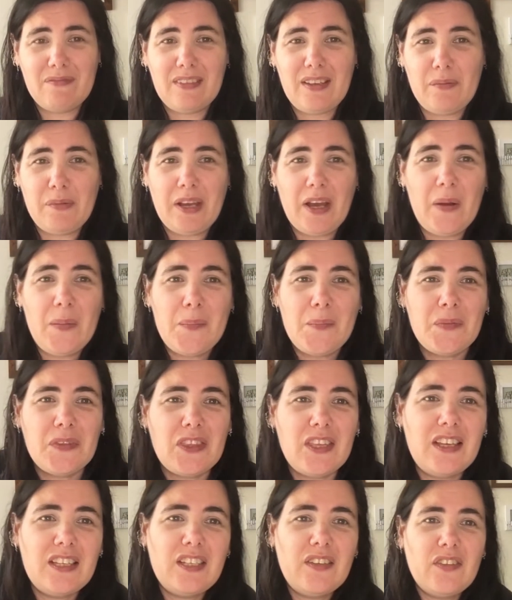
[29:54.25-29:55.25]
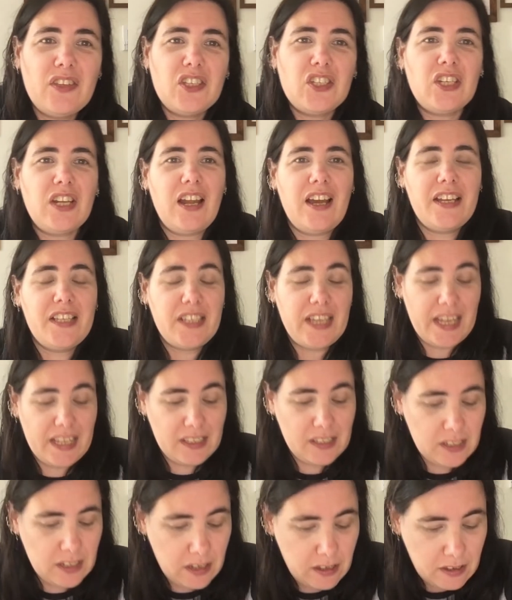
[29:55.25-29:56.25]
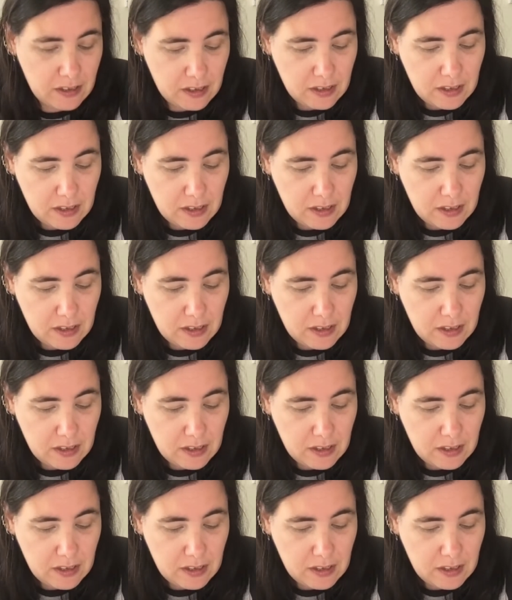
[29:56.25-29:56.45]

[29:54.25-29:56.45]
There we go, 30th of July to enter.